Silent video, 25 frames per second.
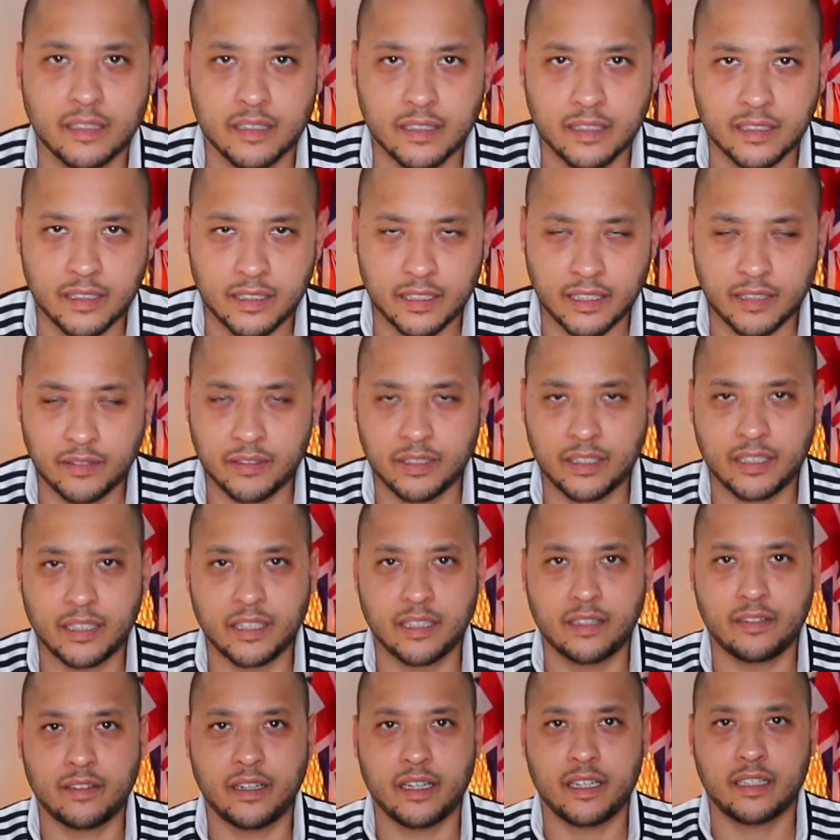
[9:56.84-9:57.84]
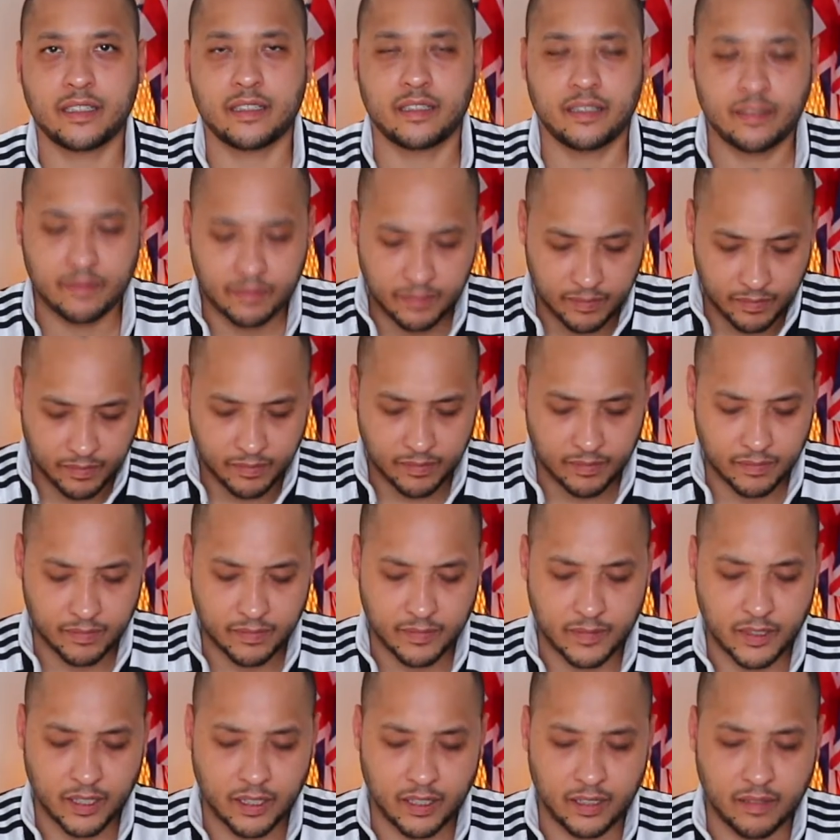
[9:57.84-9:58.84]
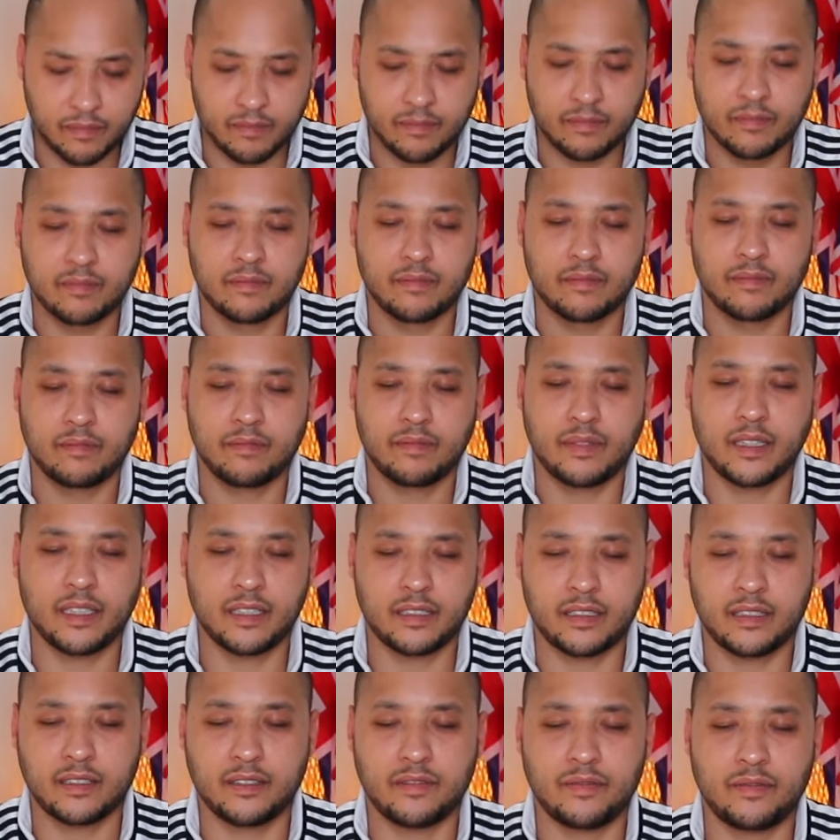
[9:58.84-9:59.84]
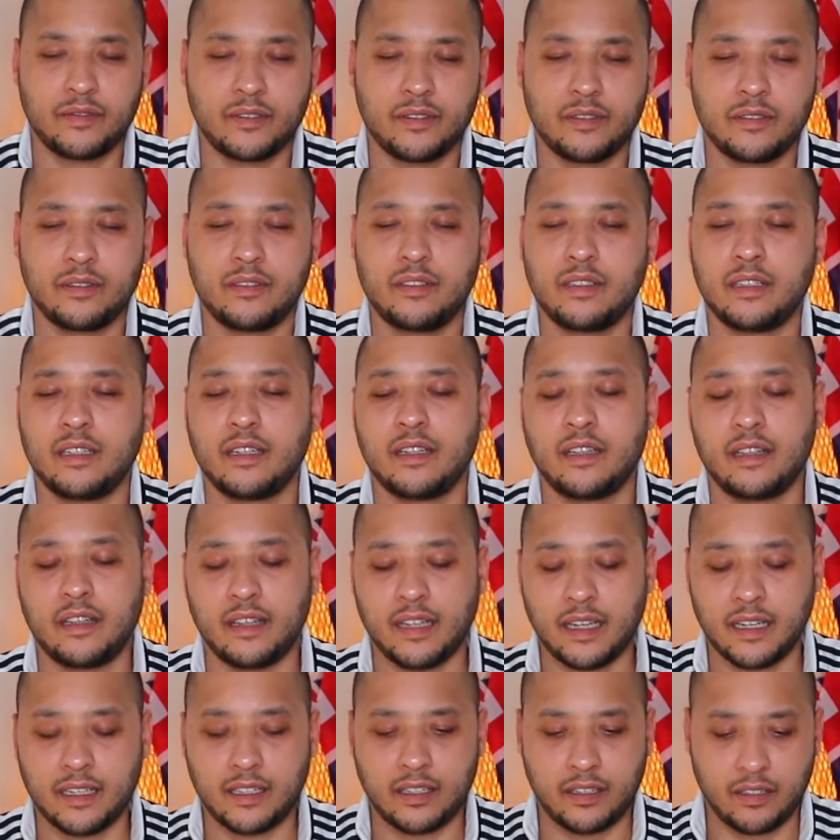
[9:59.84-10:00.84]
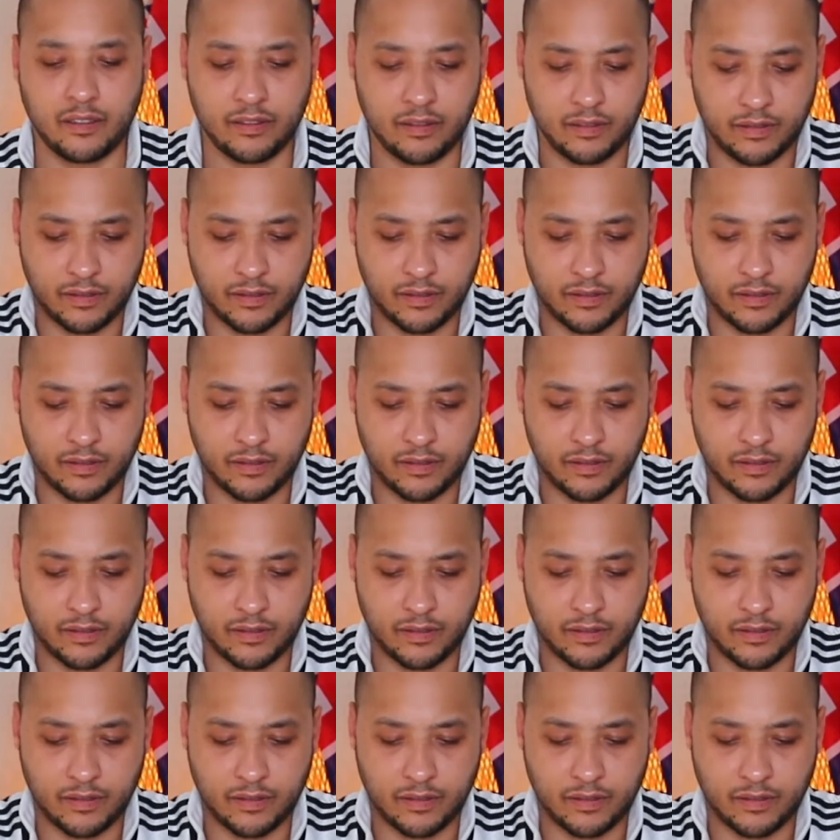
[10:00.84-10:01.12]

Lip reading: Shall we say grace? God bless this food. Thank you.